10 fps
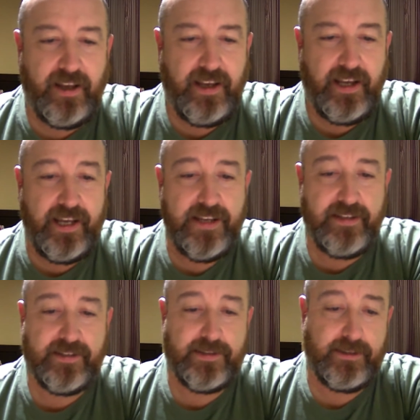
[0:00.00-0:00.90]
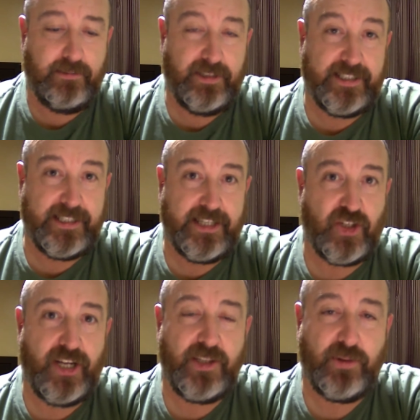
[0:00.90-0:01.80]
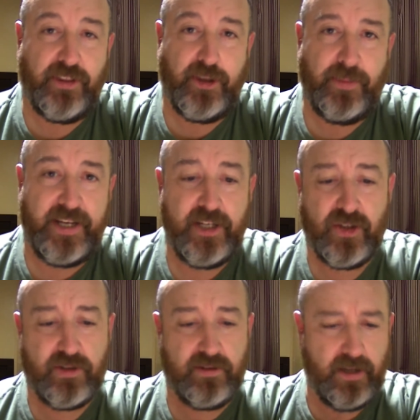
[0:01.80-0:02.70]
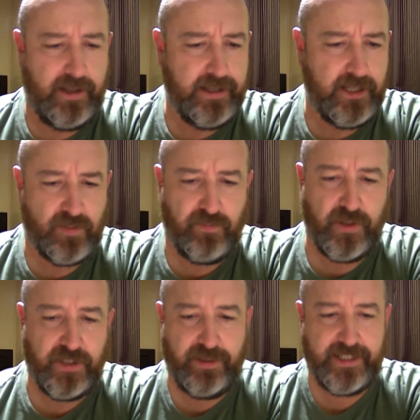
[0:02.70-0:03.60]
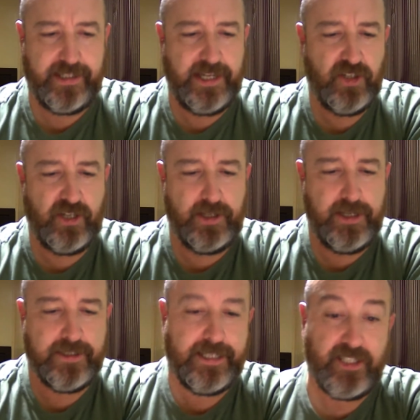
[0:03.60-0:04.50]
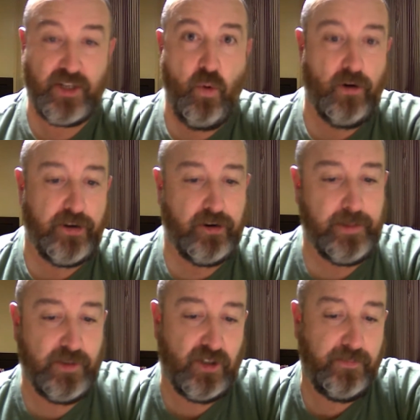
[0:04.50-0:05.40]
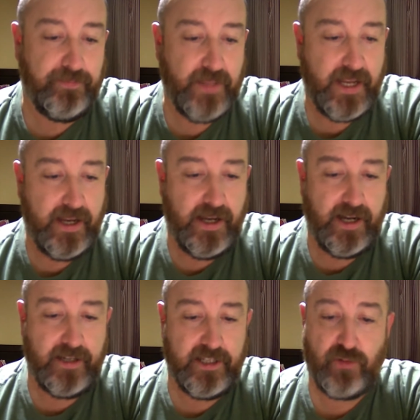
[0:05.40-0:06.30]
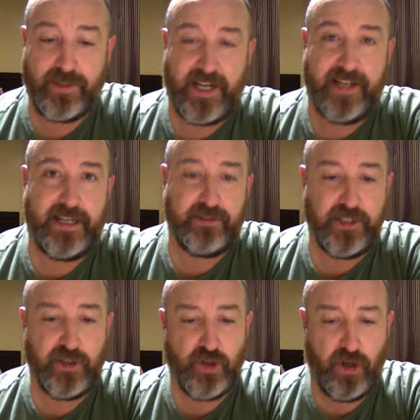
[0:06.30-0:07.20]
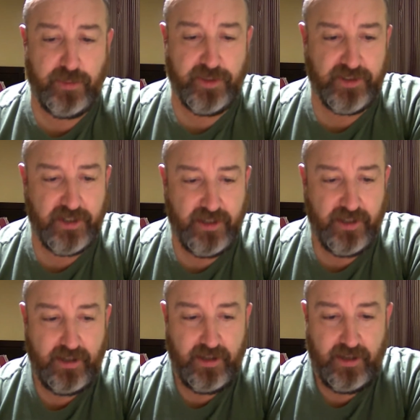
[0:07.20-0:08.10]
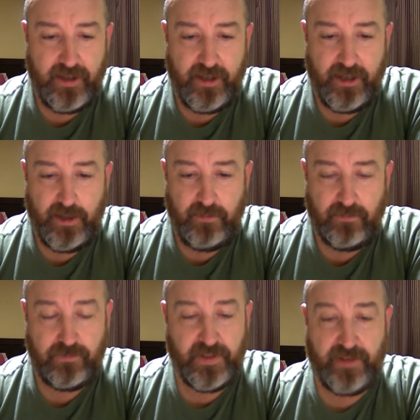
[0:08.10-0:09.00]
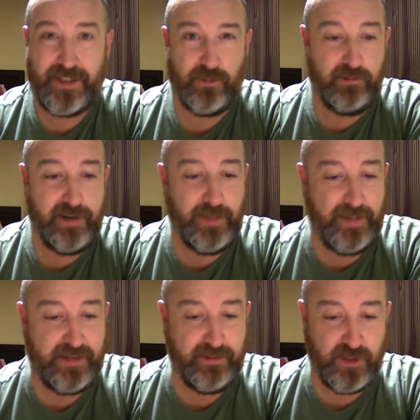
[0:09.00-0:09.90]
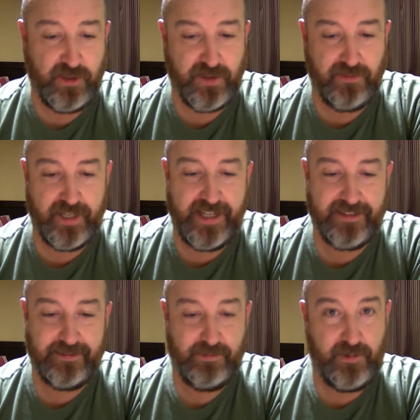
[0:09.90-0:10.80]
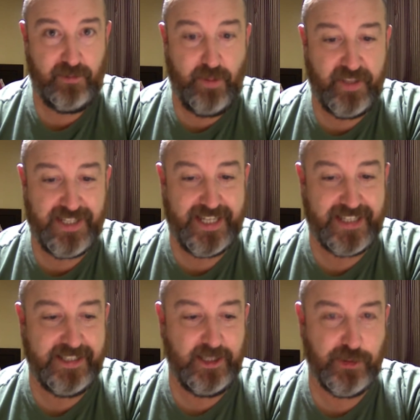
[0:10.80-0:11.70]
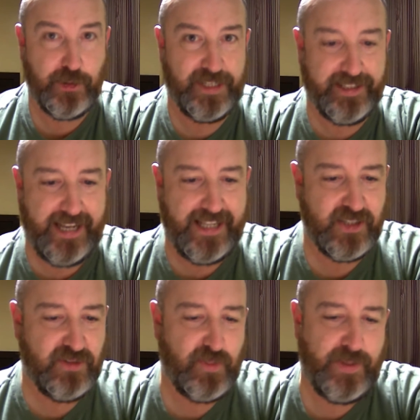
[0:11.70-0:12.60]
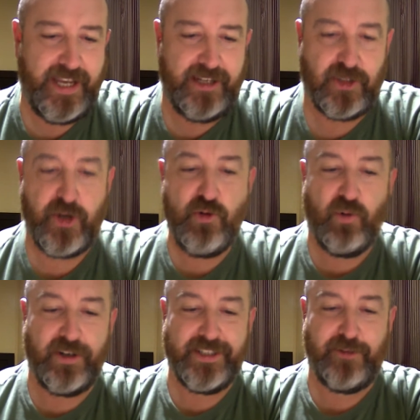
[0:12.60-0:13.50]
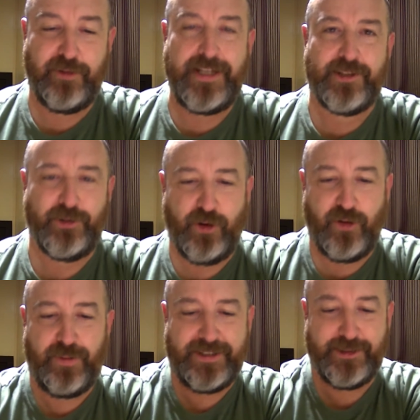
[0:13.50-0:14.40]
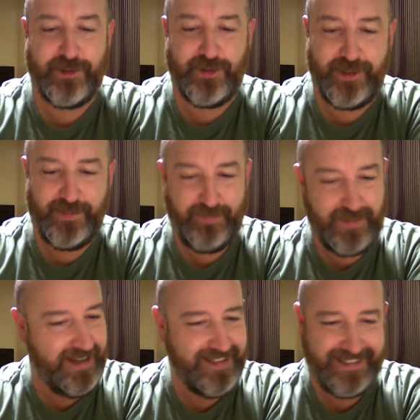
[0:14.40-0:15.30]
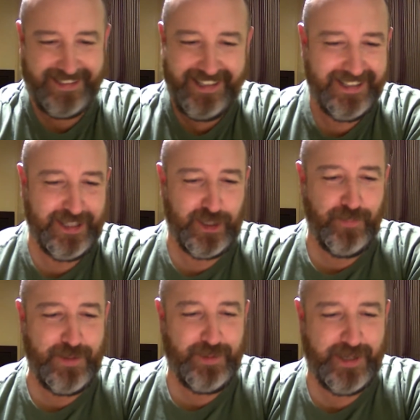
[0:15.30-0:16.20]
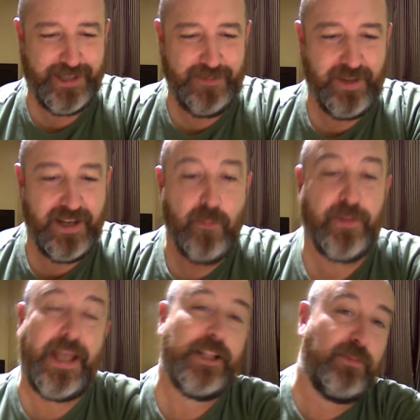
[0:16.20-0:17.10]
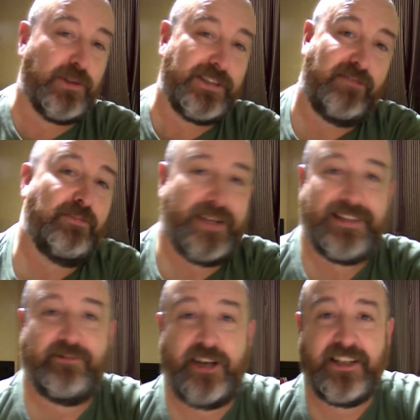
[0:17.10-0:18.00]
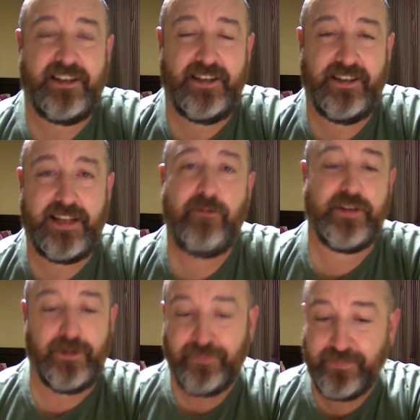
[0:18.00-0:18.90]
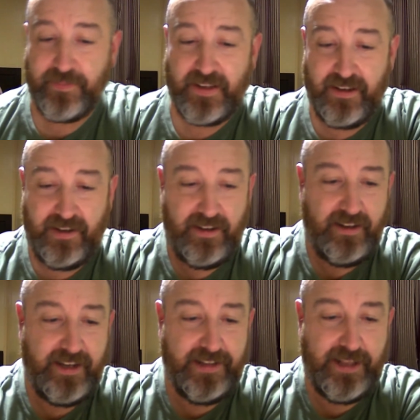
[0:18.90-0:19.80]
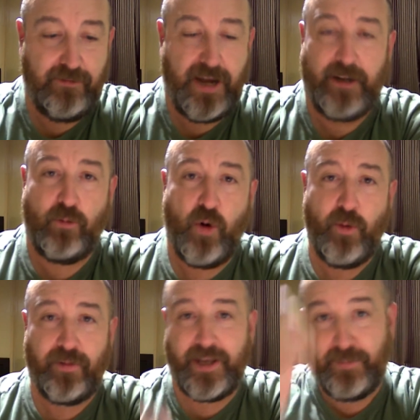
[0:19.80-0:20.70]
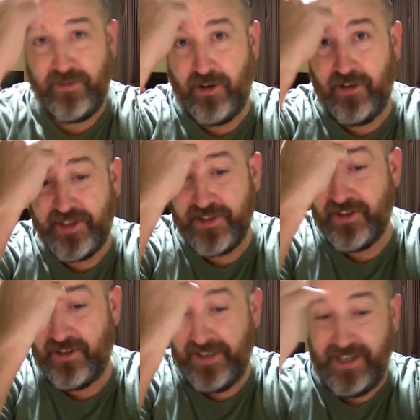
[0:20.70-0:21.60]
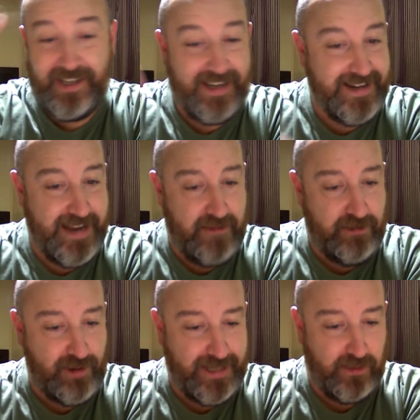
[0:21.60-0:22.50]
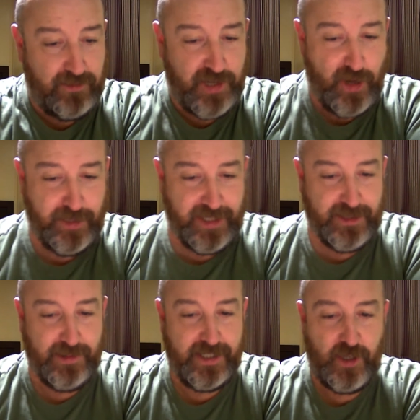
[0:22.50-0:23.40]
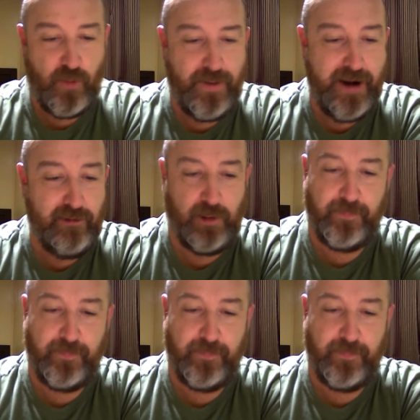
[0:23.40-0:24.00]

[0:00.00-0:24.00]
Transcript: it's his last chance with them. I think he's put his resignation in. Yeah, he's 61, Joachim Löw, and he's resigning after this tournament. But they've had some really bad results of late. I remember the 6-0 drubbing at the hands of Spain, a 2-1 defeat to North Macedonia. Yes, they got beat by them. But then they put 7 past Latvia in their final warm-up game before this. So never write off Germany. Do it at your peril.